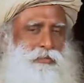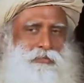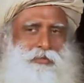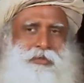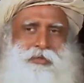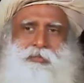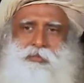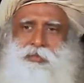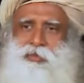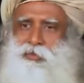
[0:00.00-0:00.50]

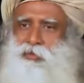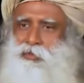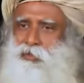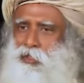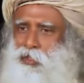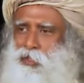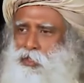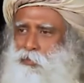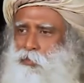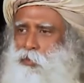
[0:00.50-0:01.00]
with
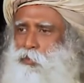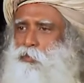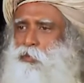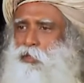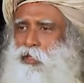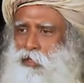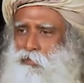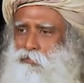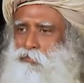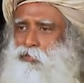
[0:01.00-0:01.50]
music,
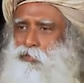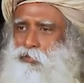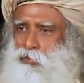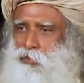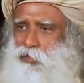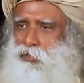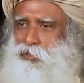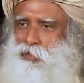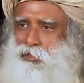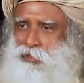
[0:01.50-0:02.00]
people have
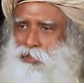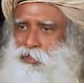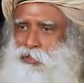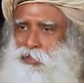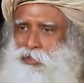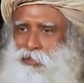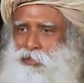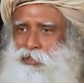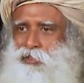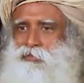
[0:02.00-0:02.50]
noticed these things.